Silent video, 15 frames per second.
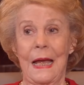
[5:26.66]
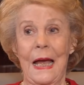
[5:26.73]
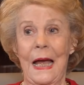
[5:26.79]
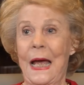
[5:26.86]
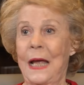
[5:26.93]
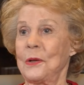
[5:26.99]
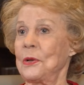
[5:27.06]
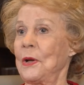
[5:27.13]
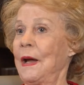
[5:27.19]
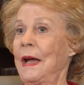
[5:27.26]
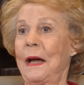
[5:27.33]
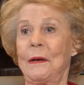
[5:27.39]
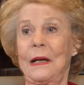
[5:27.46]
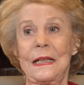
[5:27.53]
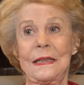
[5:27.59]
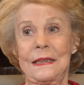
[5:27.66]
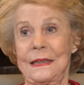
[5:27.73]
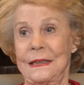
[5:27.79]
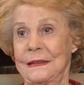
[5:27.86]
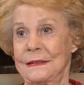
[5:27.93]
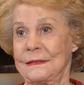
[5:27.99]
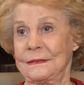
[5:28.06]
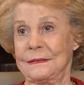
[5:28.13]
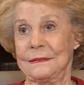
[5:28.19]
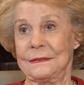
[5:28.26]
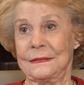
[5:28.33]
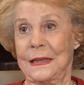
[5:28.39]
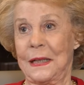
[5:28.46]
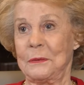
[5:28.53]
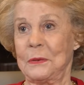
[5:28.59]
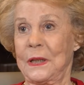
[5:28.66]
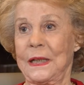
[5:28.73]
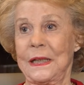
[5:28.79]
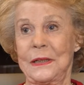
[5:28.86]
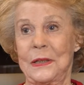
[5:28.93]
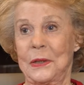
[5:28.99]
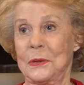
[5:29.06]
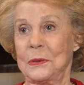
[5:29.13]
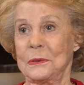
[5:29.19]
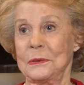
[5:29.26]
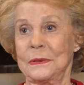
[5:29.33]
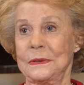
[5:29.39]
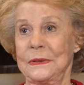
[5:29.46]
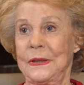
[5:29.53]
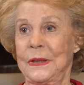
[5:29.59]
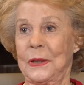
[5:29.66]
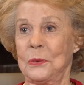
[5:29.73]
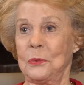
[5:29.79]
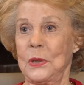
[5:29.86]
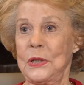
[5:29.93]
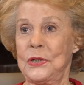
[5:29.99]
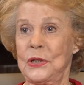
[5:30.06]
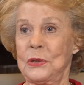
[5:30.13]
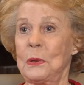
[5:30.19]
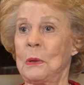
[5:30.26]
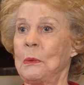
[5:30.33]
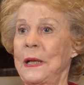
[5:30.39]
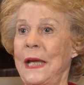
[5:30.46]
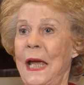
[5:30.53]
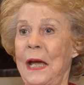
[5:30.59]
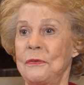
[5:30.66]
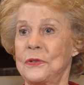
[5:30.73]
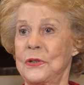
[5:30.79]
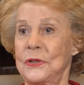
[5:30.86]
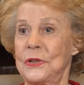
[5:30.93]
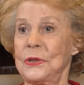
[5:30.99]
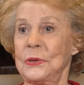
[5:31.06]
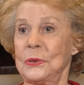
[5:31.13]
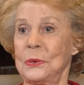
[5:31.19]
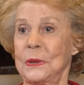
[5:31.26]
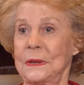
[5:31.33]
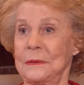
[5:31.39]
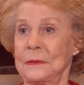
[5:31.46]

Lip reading: I don't know how I did it. I really don't. You know, we do what we have to do.